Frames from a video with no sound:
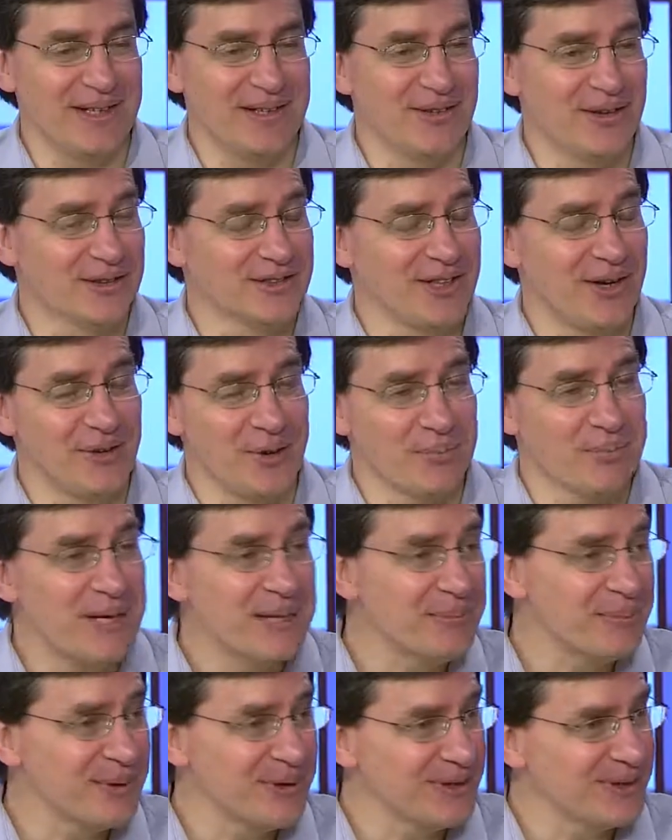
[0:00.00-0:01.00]
and then there's other
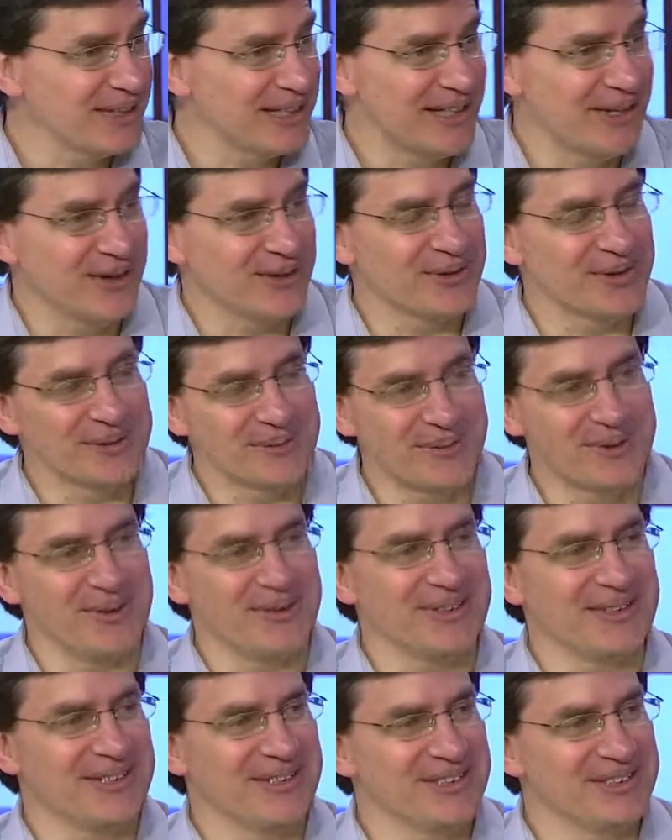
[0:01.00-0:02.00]
people in the character's
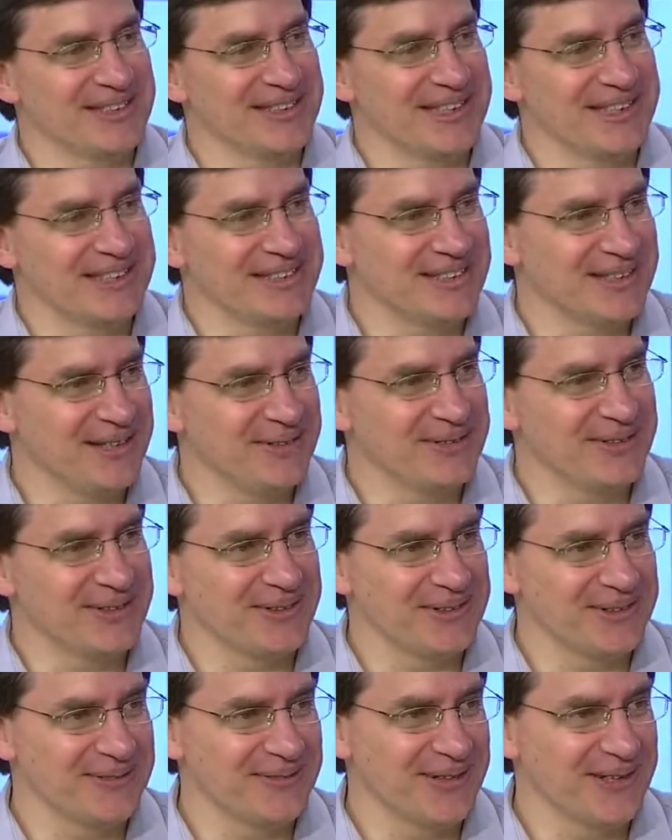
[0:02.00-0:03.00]
world, and they're saying stuff,
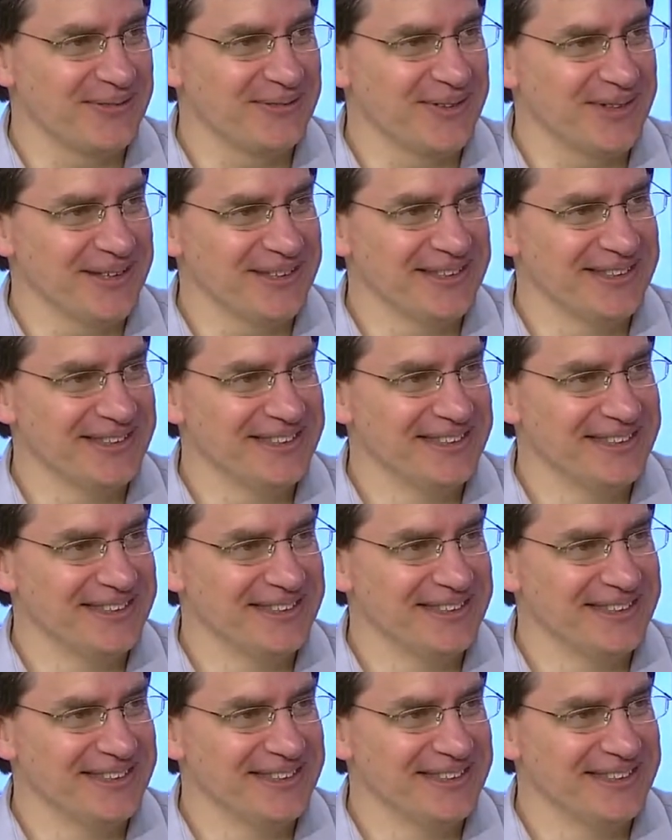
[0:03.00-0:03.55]
so it's very fun.